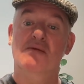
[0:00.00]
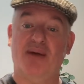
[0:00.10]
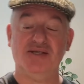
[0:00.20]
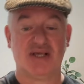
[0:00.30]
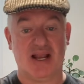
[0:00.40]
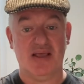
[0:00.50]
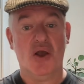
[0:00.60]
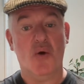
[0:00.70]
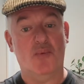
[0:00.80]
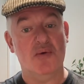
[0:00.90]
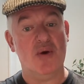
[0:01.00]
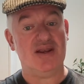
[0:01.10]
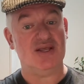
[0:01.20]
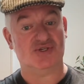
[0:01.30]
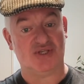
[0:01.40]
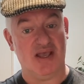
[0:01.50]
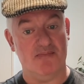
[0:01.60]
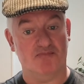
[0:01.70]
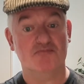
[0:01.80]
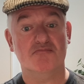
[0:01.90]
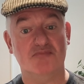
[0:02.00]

Basically, we witnessed him